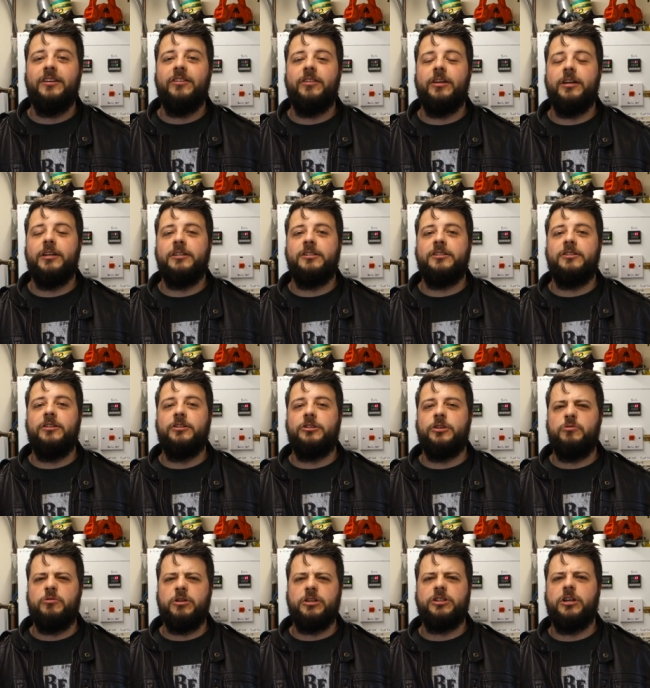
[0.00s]
that there's
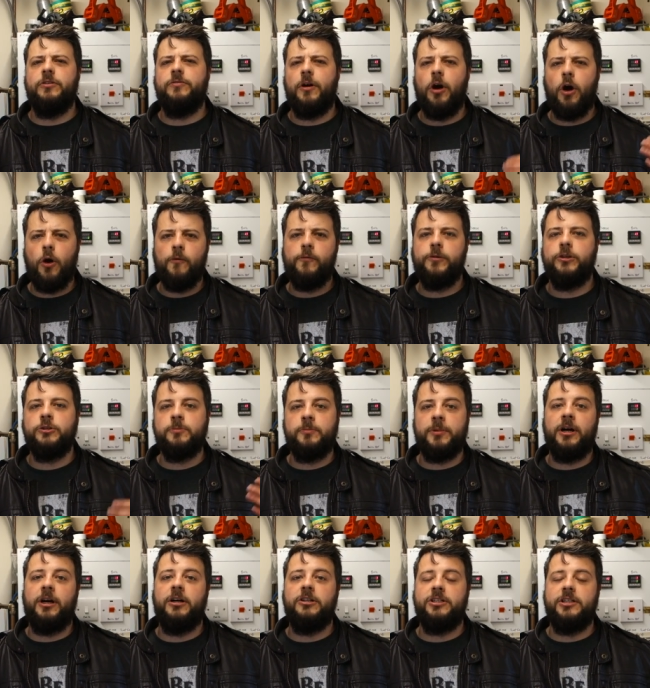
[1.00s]
a risk of over
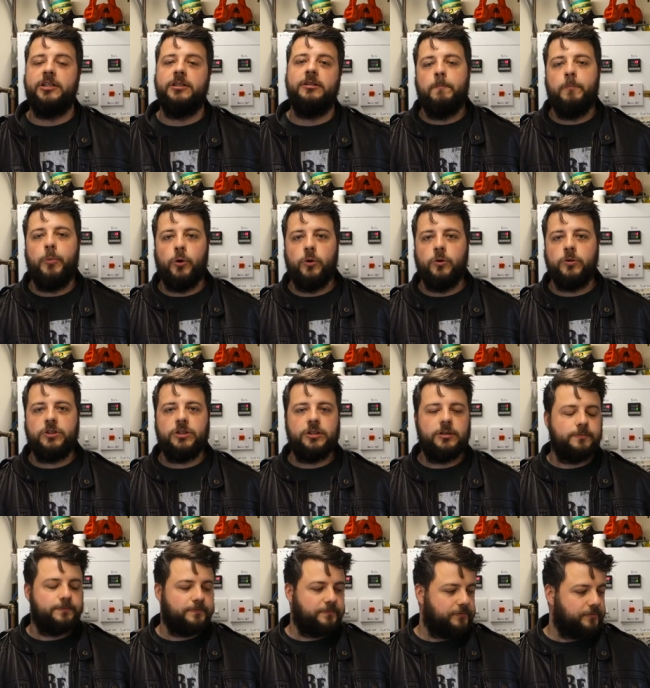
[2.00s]
sparging, but
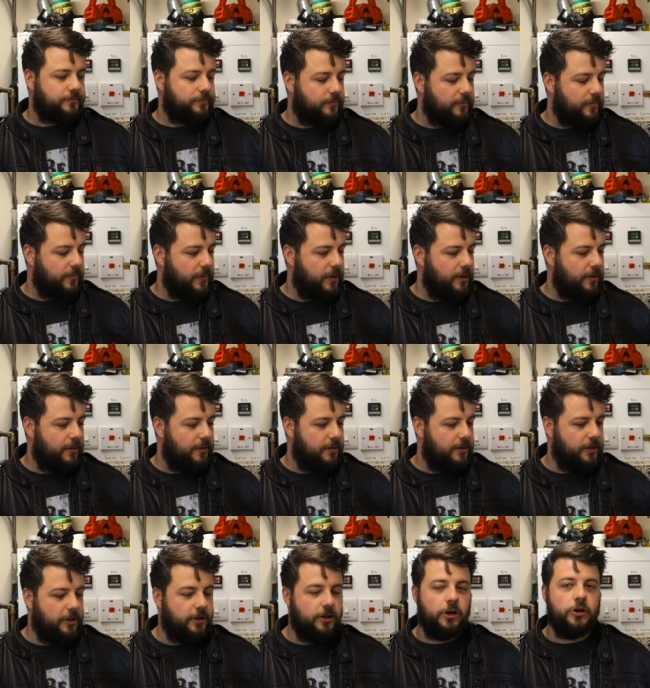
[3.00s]

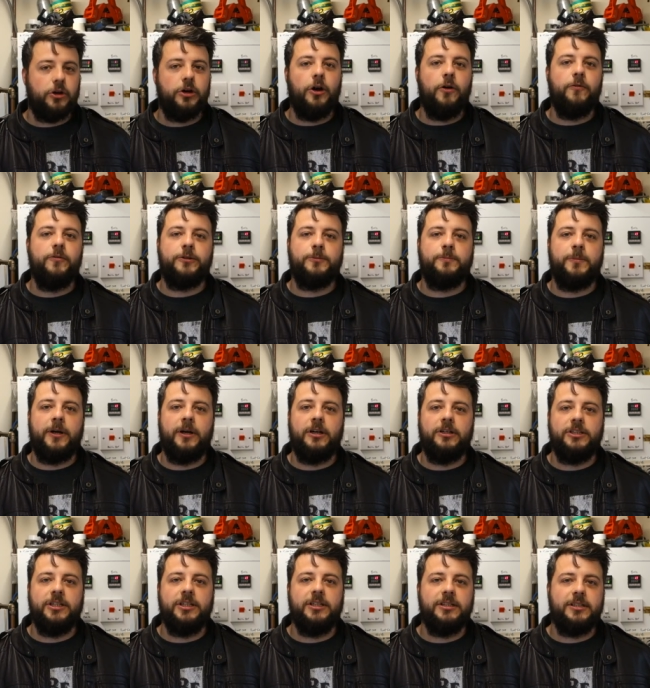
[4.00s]
you're not going to over
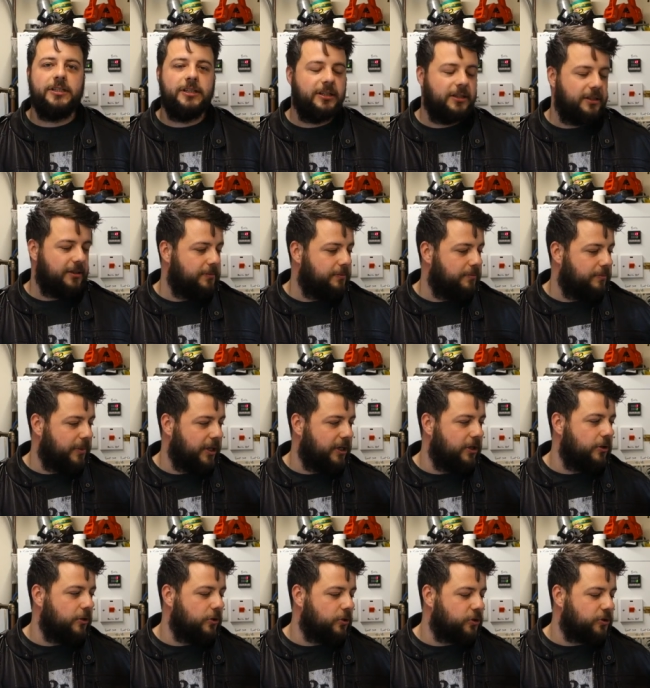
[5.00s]
sparge it
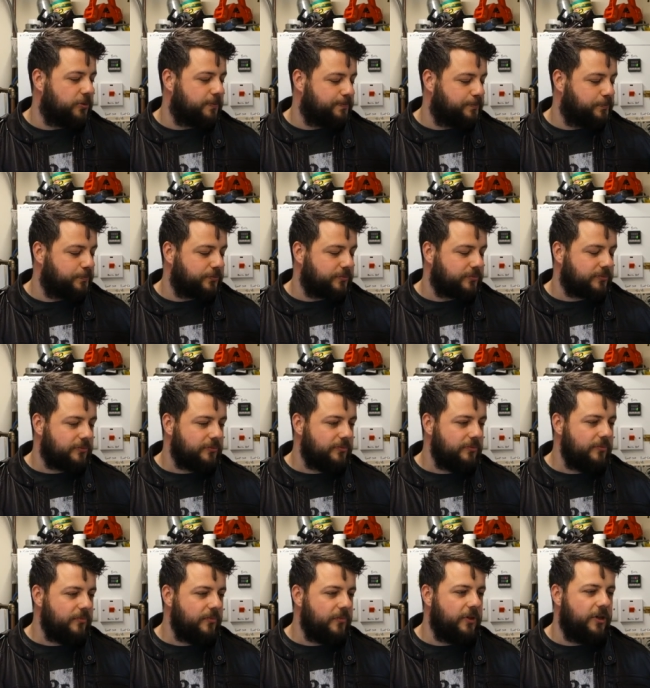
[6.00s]
because
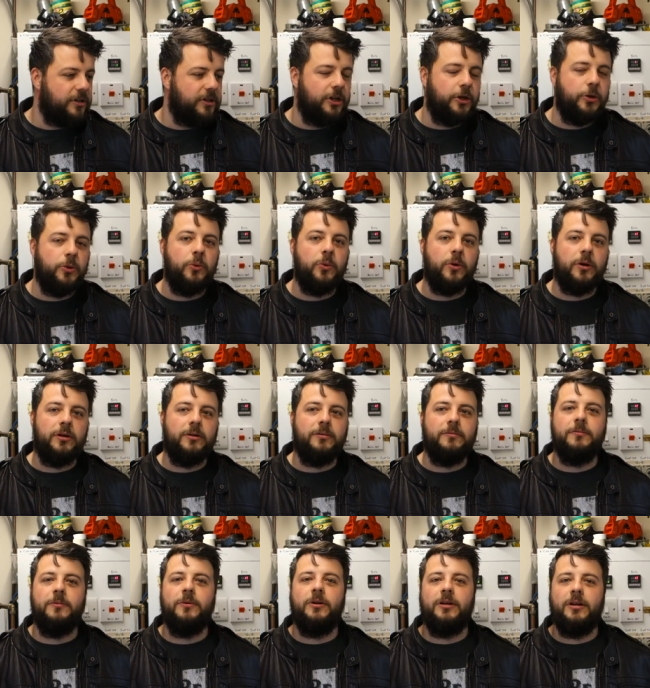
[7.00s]
you
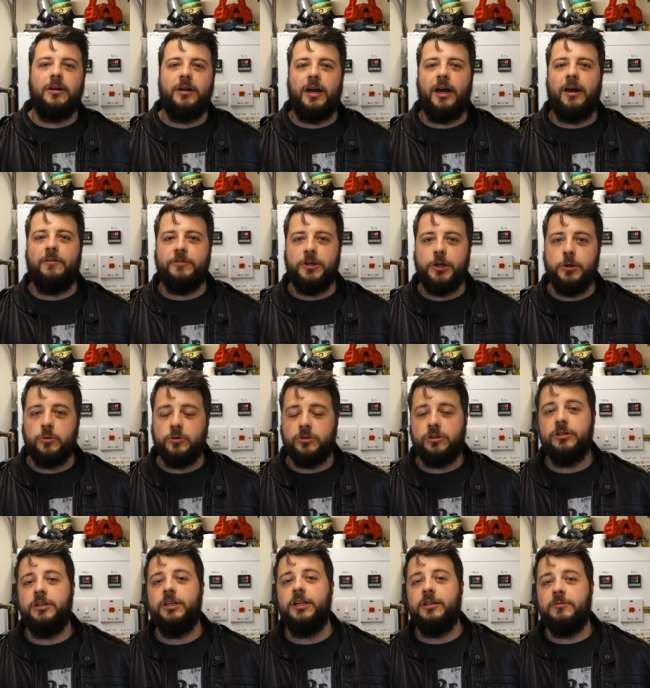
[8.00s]
have
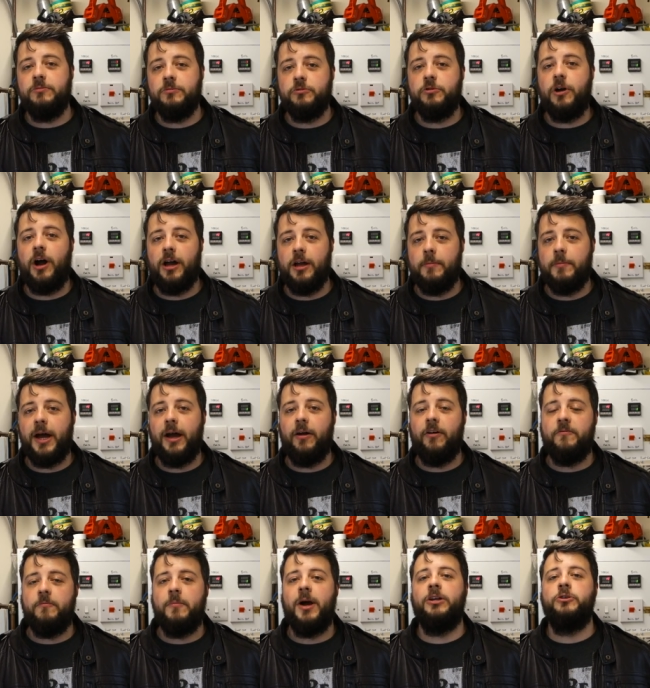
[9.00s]
used the right amount
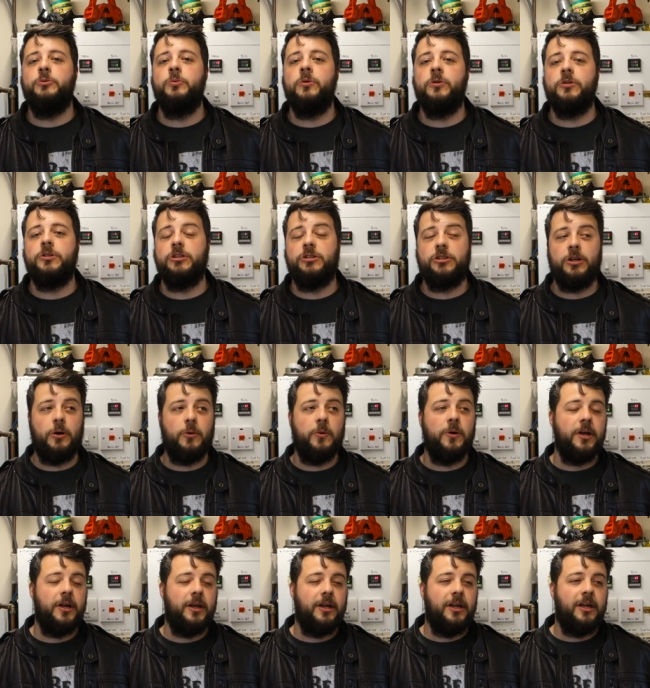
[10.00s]
of mash water. So
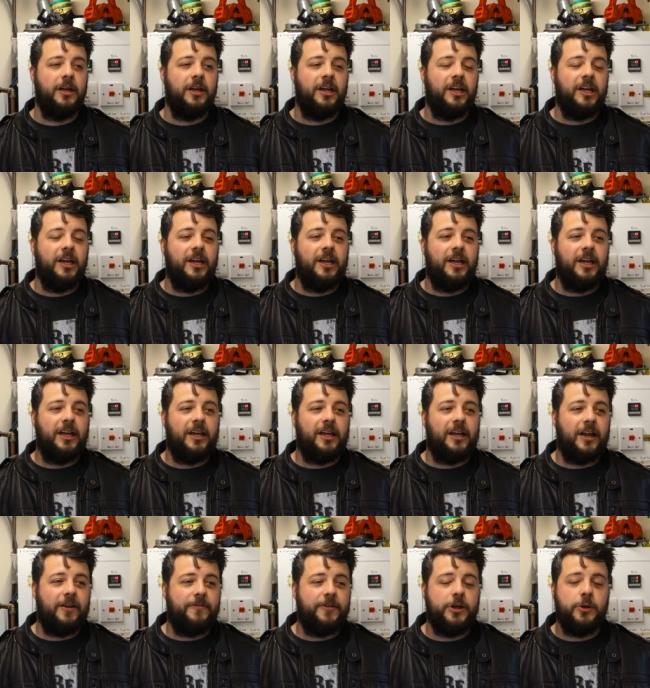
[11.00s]

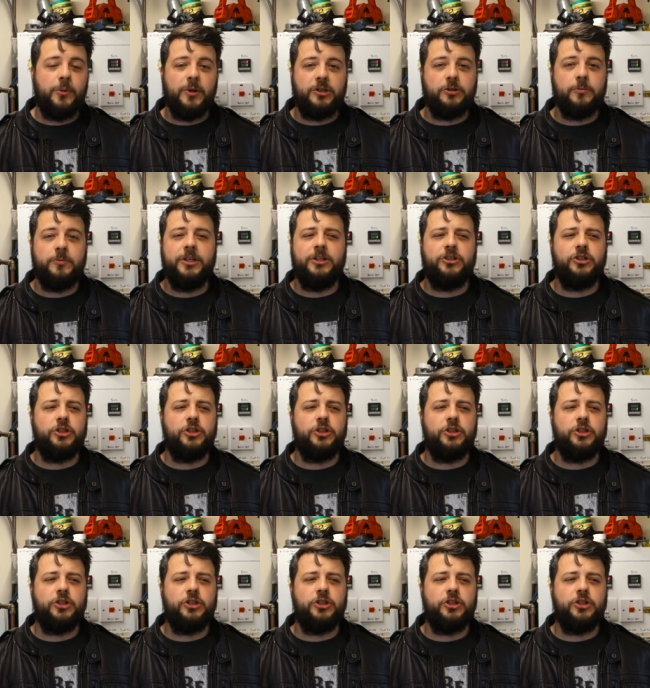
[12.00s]
if you're doing something